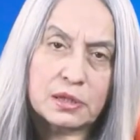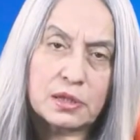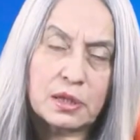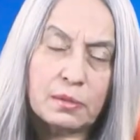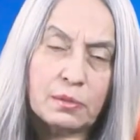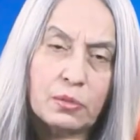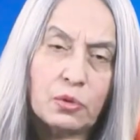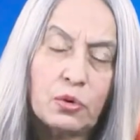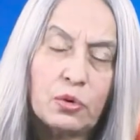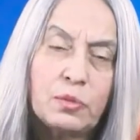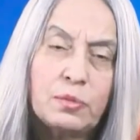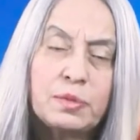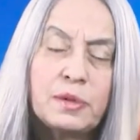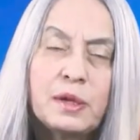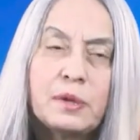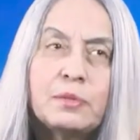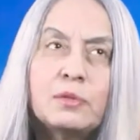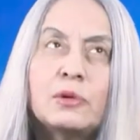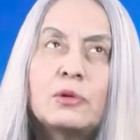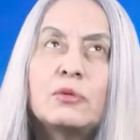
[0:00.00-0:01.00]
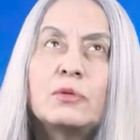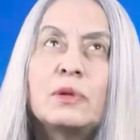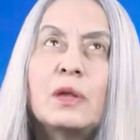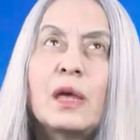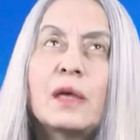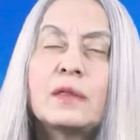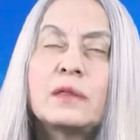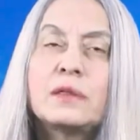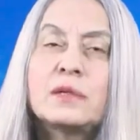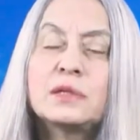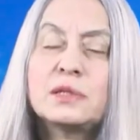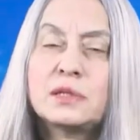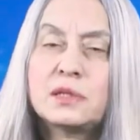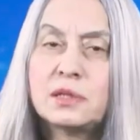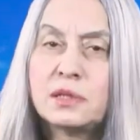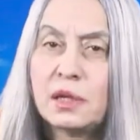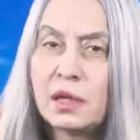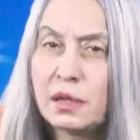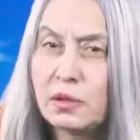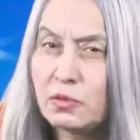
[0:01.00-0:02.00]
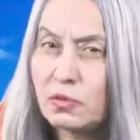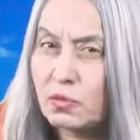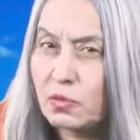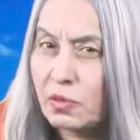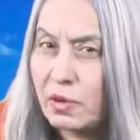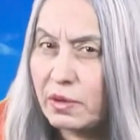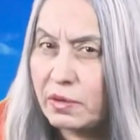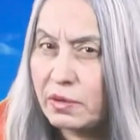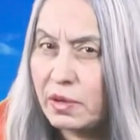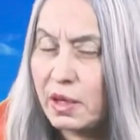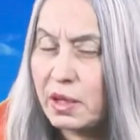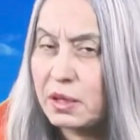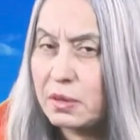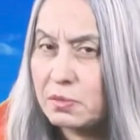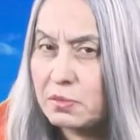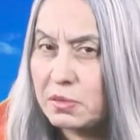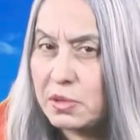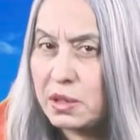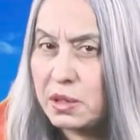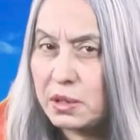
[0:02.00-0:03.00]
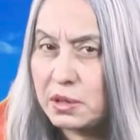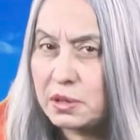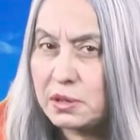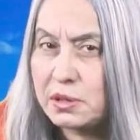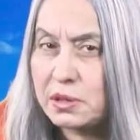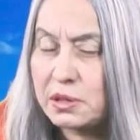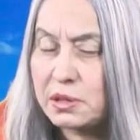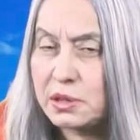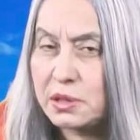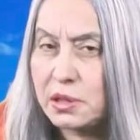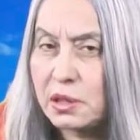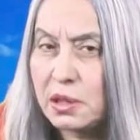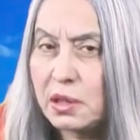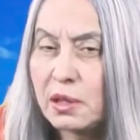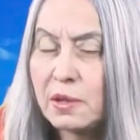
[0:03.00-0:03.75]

the more people will understand what that means,